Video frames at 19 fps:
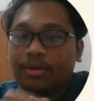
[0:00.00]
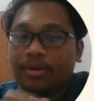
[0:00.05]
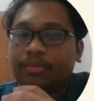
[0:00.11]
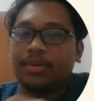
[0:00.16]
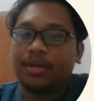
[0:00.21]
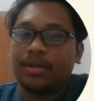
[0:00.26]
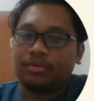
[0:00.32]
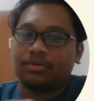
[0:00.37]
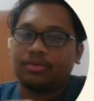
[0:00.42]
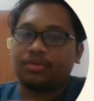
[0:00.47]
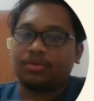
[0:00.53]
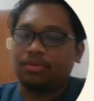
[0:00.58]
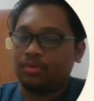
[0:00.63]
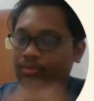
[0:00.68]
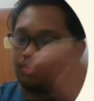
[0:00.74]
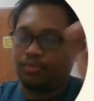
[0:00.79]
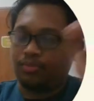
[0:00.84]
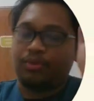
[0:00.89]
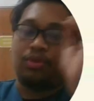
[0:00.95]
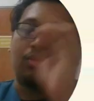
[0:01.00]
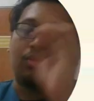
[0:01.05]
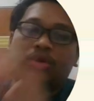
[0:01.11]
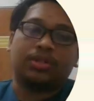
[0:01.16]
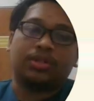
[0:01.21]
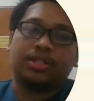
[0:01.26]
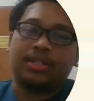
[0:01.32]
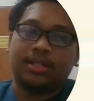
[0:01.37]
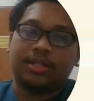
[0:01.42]
probably to
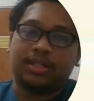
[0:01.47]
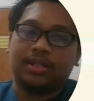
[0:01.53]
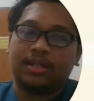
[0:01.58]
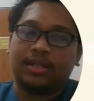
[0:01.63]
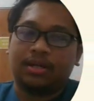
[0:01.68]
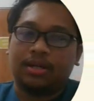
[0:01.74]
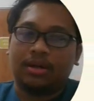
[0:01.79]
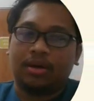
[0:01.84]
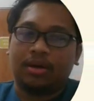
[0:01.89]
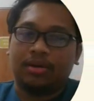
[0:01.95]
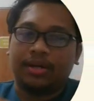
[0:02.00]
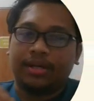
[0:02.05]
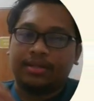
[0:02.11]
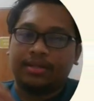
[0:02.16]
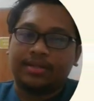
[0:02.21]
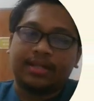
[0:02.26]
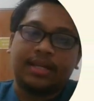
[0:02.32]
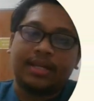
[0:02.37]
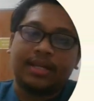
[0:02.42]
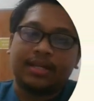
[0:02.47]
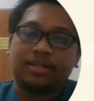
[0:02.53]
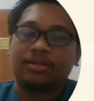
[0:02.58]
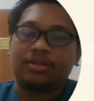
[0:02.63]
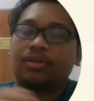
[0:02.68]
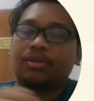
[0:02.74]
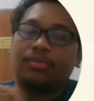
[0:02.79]
put water on their skin,